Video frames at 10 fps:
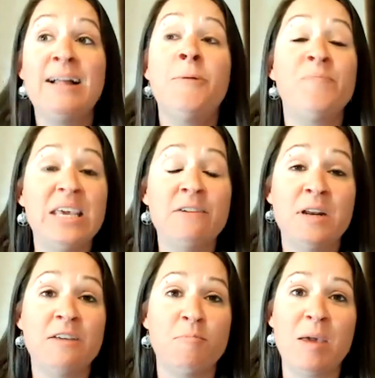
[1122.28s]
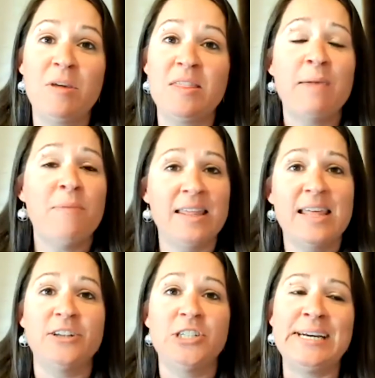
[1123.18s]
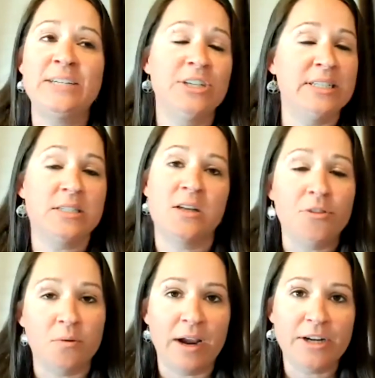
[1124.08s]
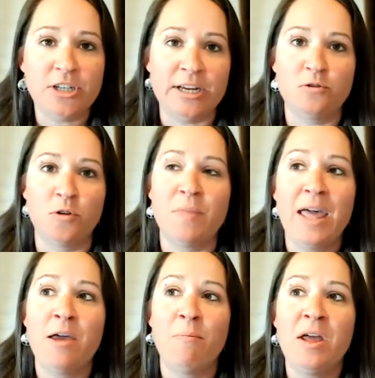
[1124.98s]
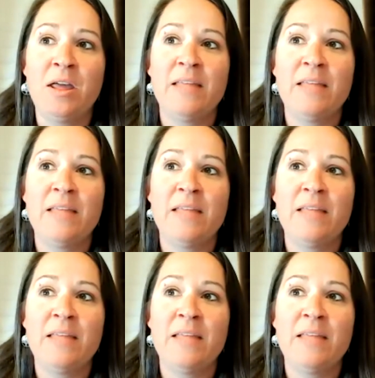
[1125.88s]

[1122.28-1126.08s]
even if maybe they make that change and it's not the right change from them,